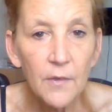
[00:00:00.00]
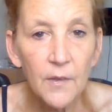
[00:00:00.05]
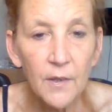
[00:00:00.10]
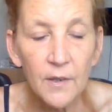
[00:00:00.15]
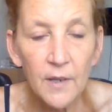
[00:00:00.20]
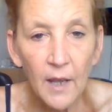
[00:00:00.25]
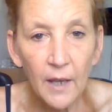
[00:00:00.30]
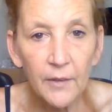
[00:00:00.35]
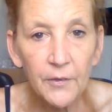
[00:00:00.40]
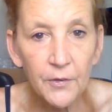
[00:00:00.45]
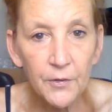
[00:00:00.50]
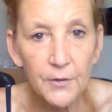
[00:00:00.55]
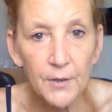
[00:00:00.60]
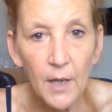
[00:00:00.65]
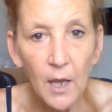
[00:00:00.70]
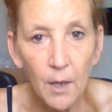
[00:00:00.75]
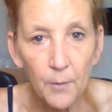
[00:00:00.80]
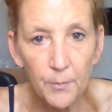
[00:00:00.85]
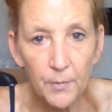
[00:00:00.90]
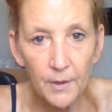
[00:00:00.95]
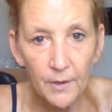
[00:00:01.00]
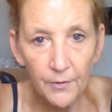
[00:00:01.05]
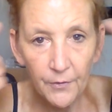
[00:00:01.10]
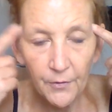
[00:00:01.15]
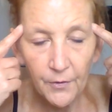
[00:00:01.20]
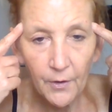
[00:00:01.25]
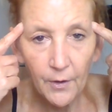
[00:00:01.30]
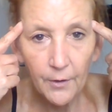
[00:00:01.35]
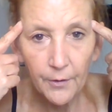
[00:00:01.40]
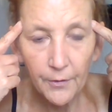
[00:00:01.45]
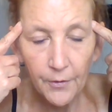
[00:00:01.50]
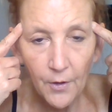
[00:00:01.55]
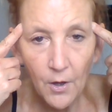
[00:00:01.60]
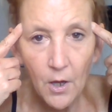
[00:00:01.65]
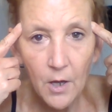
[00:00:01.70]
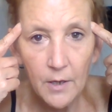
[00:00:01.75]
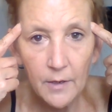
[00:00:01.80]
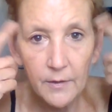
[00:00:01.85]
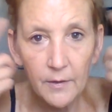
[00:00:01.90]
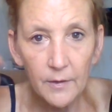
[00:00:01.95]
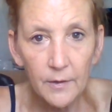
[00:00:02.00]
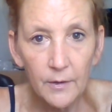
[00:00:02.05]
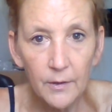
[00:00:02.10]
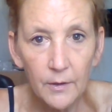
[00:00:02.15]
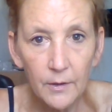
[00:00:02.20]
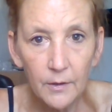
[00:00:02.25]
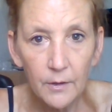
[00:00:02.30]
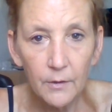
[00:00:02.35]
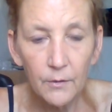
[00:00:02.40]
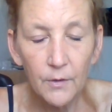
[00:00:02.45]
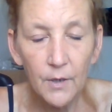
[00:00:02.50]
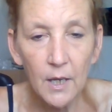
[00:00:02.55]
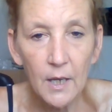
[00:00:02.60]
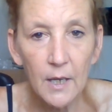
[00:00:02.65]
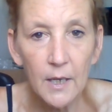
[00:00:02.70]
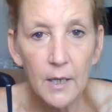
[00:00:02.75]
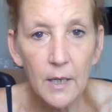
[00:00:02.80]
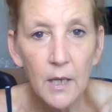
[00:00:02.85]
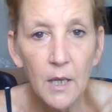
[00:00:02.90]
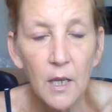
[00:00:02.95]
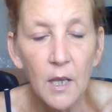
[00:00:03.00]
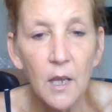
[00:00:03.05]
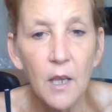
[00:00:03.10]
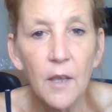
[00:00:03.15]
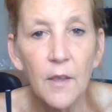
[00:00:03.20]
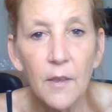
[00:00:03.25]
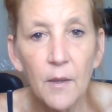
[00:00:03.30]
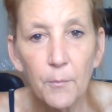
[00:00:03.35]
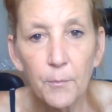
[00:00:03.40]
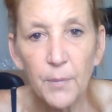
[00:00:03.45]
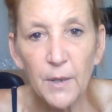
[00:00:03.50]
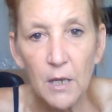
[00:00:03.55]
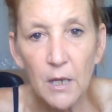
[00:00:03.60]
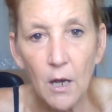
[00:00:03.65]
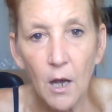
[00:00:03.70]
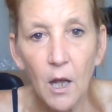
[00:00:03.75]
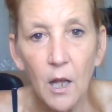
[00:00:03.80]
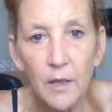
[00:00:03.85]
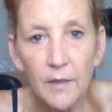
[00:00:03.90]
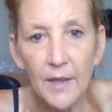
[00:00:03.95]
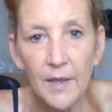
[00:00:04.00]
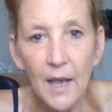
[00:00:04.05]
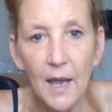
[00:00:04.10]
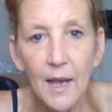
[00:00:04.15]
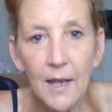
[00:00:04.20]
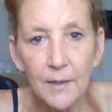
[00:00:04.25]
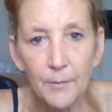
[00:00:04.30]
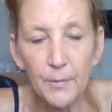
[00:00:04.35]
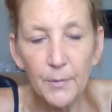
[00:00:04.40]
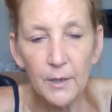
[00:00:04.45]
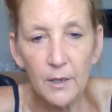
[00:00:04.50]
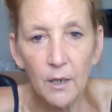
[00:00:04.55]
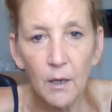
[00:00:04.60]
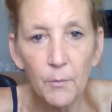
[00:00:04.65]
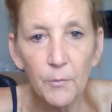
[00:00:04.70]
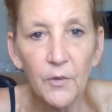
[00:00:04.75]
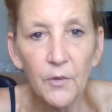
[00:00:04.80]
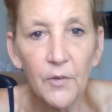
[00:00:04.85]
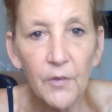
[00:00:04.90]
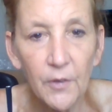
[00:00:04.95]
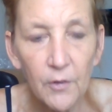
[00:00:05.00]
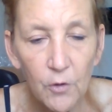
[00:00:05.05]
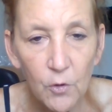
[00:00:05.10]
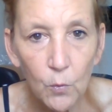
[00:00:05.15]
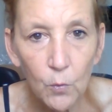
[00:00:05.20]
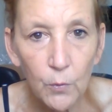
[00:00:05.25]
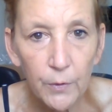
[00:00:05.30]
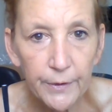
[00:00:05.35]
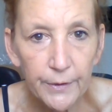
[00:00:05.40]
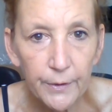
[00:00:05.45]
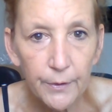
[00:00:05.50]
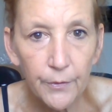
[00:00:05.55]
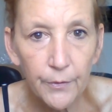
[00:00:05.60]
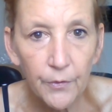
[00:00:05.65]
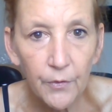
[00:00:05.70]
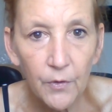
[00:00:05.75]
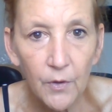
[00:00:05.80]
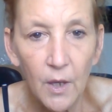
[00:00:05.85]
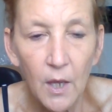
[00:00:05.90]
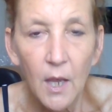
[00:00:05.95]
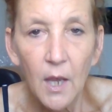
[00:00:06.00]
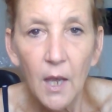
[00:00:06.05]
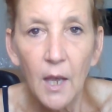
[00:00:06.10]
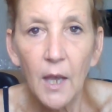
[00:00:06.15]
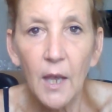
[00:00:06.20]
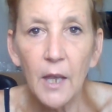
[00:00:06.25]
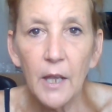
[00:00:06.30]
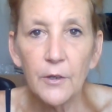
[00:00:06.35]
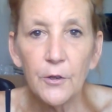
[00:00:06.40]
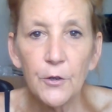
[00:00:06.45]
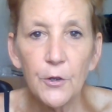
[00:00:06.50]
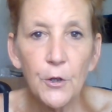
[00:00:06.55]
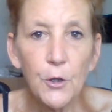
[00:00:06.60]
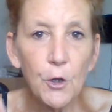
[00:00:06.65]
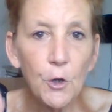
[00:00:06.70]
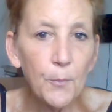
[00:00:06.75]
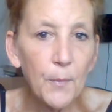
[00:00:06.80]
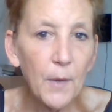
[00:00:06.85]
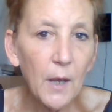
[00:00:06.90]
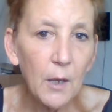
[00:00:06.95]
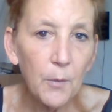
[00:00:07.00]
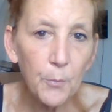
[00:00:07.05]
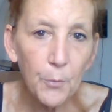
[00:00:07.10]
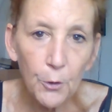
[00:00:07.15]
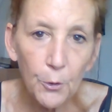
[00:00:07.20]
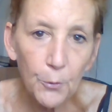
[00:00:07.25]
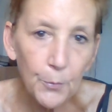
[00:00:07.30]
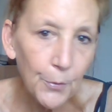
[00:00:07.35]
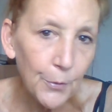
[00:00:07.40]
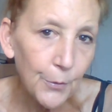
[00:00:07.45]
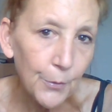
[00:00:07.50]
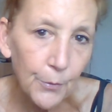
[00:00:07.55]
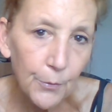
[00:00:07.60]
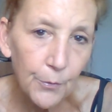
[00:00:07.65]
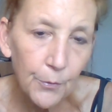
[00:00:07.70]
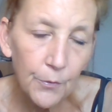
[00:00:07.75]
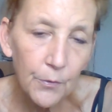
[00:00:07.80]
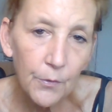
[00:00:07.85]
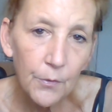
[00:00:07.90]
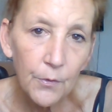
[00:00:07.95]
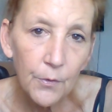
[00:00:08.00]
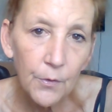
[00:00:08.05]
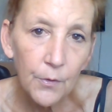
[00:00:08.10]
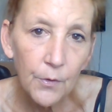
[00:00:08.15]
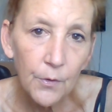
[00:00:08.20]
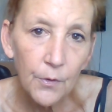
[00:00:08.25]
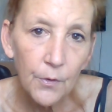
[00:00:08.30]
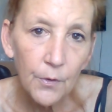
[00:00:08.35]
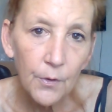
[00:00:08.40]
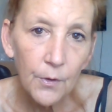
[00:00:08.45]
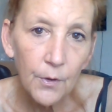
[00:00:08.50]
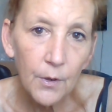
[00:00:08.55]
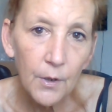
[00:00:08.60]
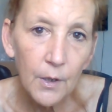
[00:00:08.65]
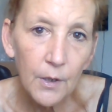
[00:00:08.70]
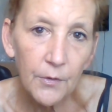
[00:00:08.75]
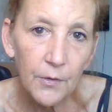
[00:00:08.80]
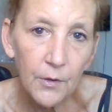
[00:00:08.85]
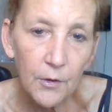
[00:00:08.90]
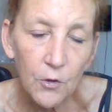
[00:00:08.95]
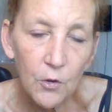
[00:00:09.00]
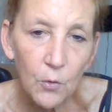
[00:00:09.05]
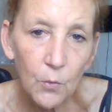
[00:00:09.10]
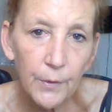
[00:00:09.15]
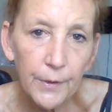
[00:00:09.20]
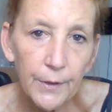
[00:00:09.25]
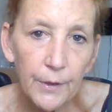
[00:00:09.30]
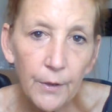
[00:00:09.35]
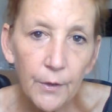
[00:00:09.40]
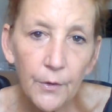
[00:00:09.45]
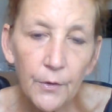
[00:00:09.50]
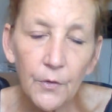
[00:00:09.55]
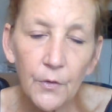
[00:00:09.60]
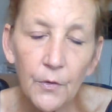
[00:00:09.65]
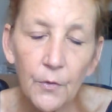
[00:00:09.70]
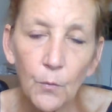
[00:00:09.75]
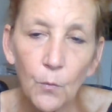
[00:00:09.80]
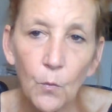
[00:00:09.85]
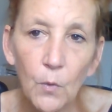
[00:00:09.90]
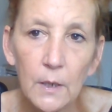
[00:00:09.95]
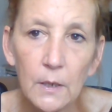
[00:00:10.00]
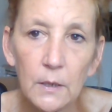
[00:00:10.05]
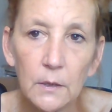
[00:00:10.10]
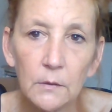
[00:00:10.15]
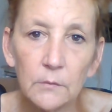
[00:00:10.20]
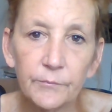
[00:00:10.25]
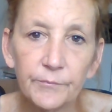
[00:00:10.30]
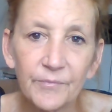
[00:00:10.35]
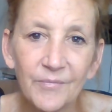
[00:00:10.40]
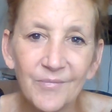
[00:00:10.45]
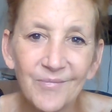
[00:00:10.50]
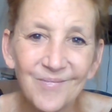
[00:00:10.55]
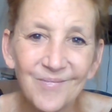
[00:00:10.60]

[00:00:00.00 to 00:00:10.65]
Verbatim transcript: The next step is our thought, okay? Beyond that becomes essential oils. And you may poo poo essential oils. Well,